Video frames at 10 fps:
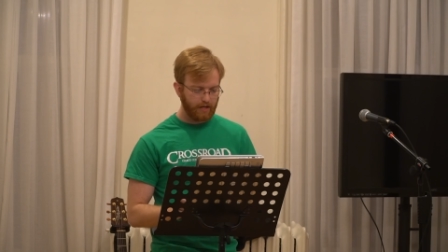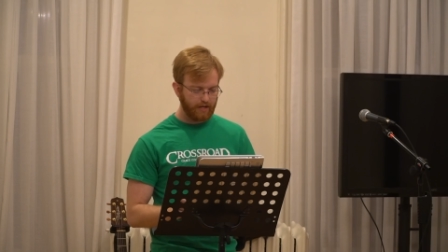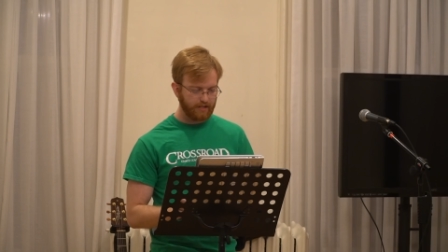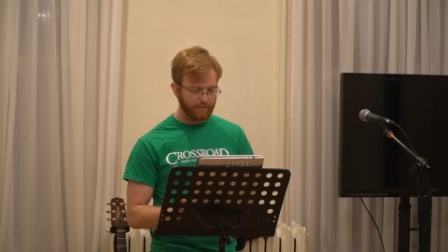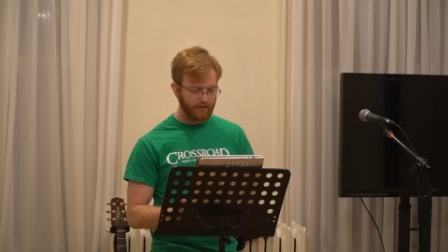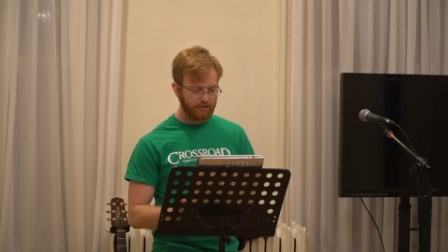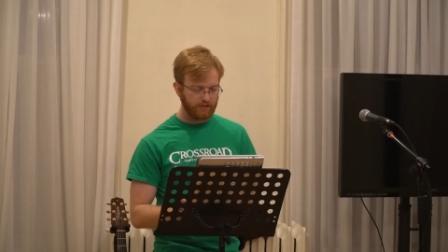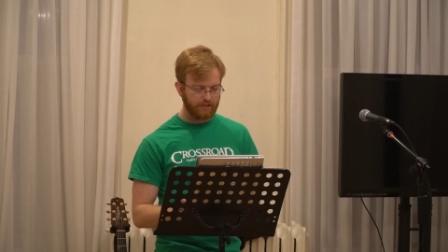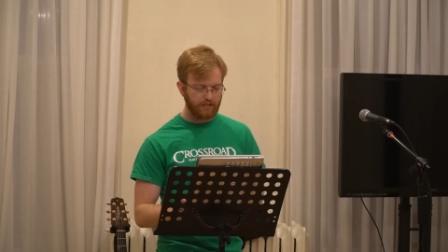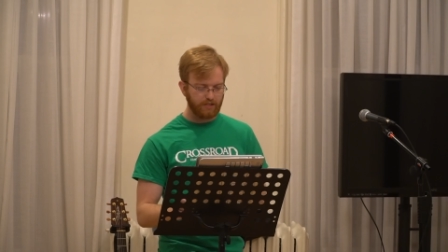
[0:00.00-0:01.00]
And as much
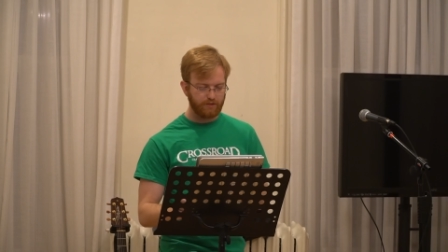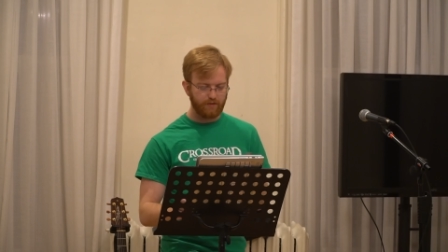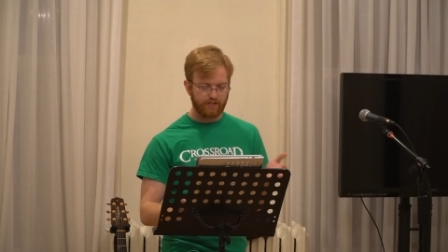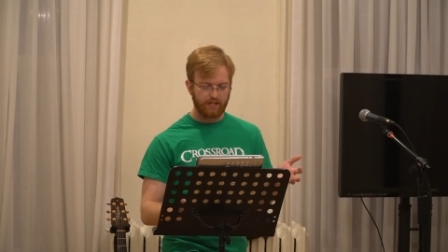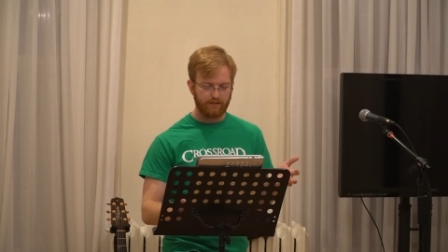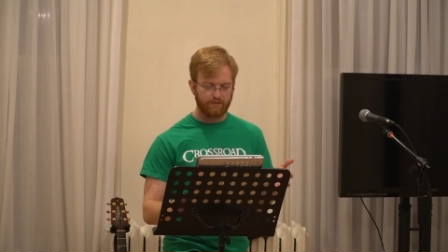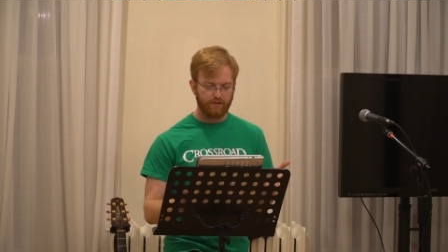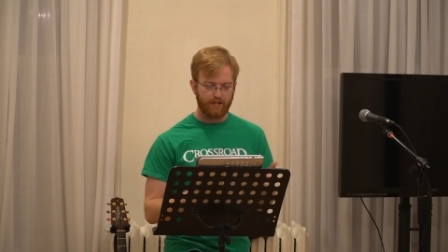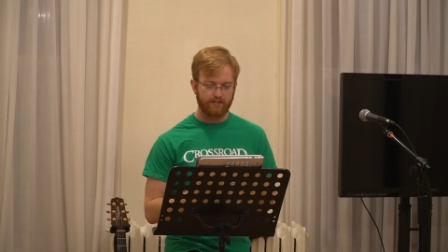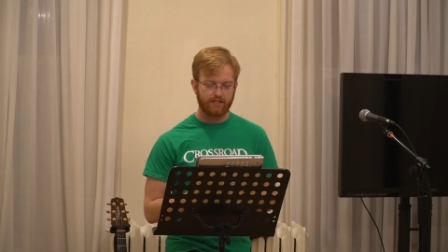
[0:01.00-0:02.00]
as each of us have,
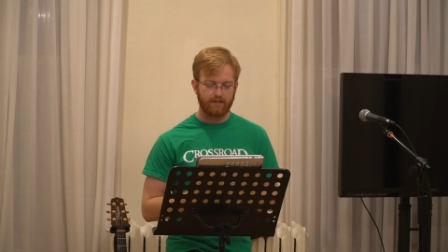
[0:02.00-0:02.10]
a,